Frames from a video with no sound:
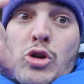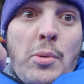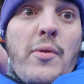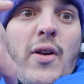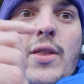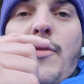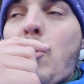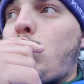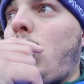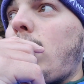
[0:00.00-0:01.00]
Sure, we've had a
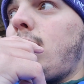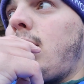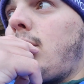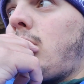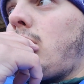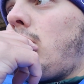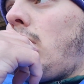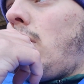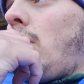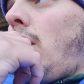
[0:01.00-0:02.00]
few chances,
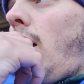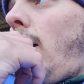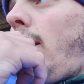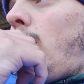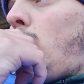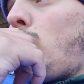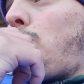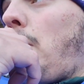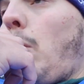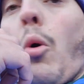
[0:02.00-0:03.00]
and it
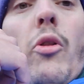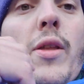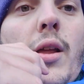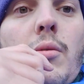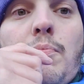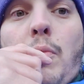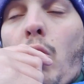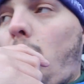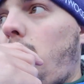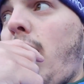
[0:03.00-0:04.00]
could be 1 0,
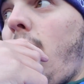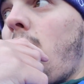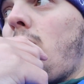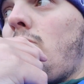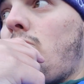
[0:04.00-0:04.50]
but yeah,